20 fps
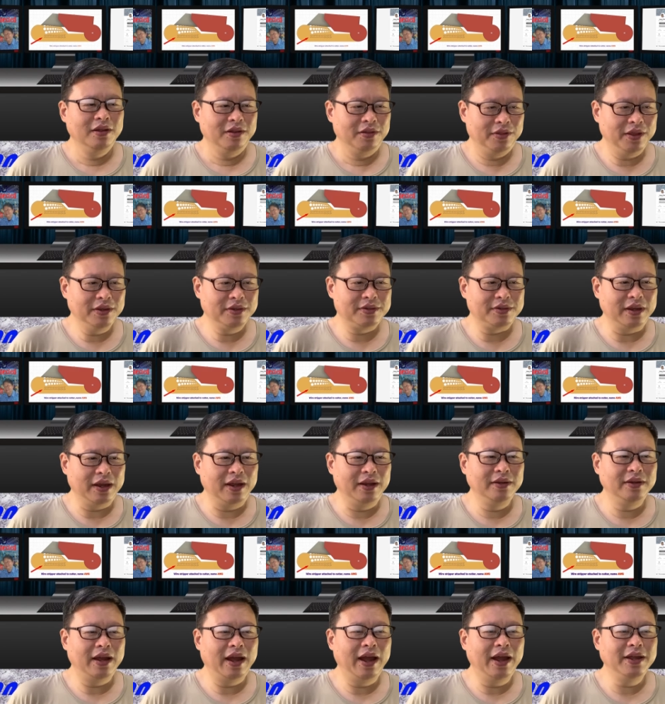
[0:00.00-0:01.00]
Since
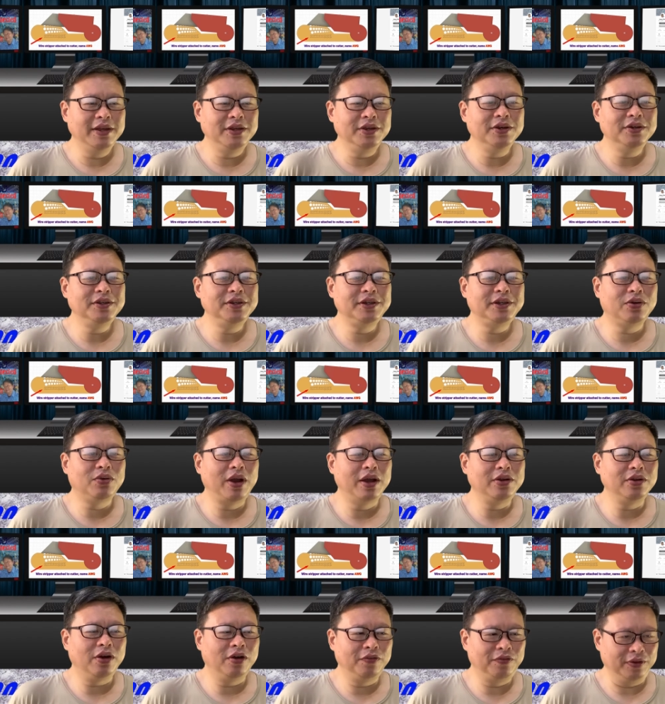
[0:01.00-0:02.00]
then, I use it
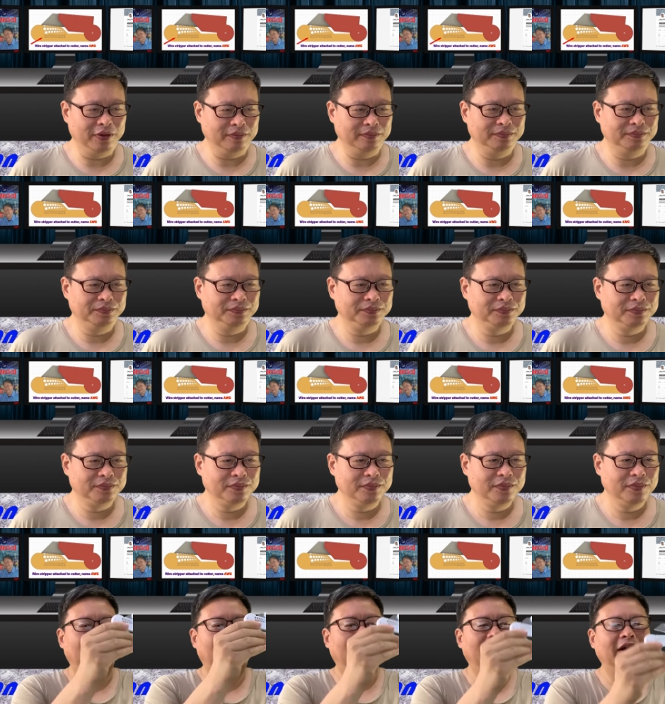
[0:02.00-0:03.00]
quite often.
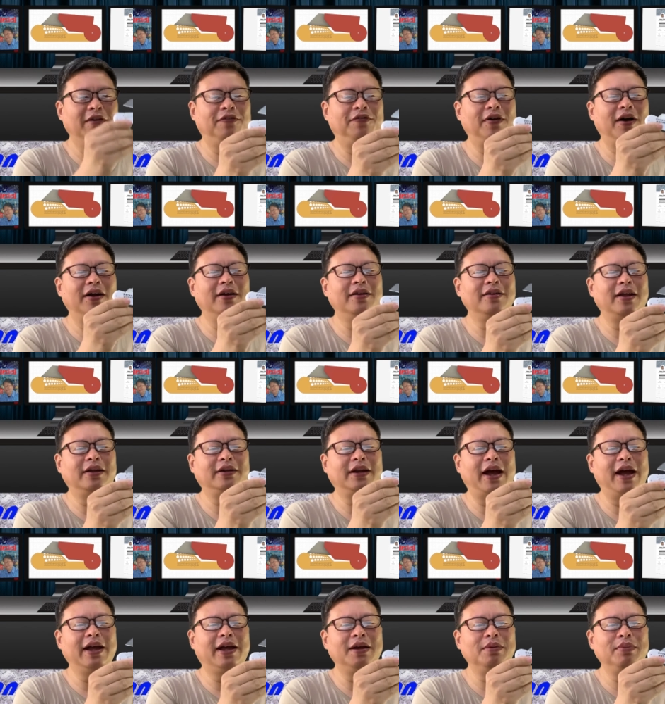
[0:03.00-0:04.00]
I have found
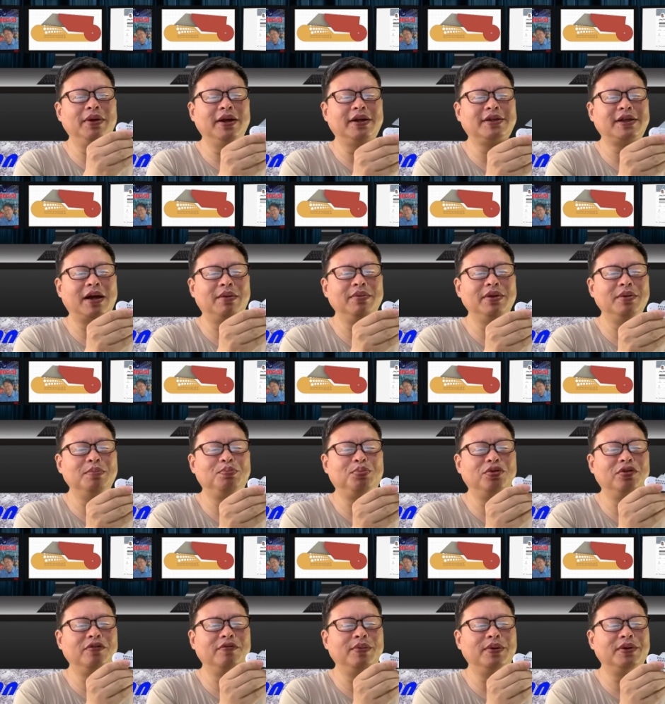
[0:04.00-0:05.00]
that I can make some
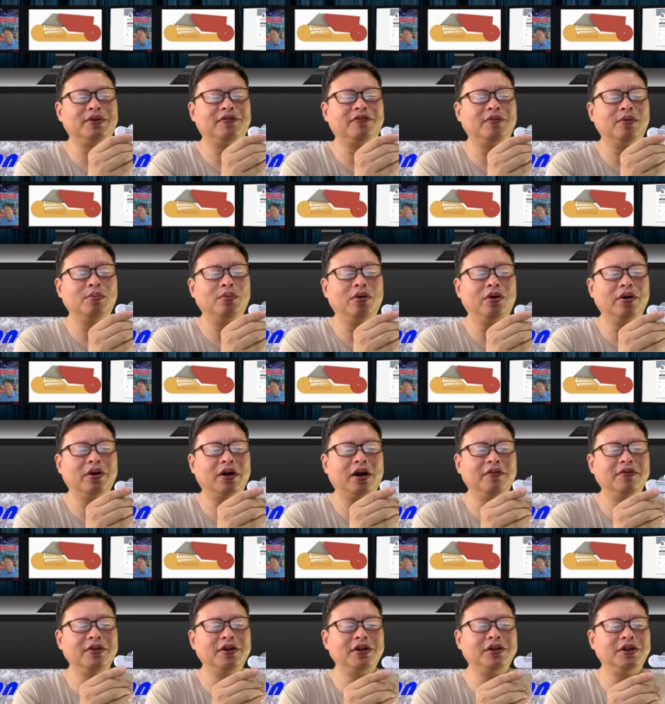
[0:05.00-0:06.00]
improvements for more
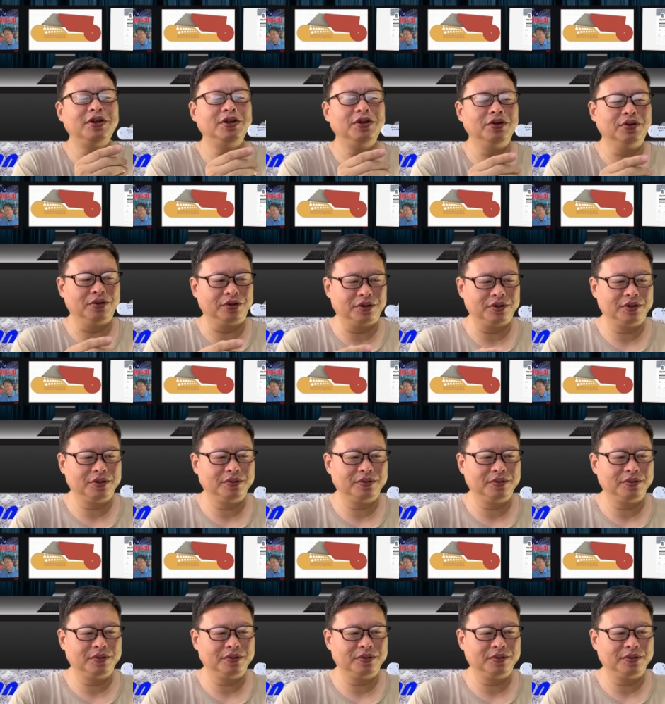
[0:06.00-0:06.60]
convenient use.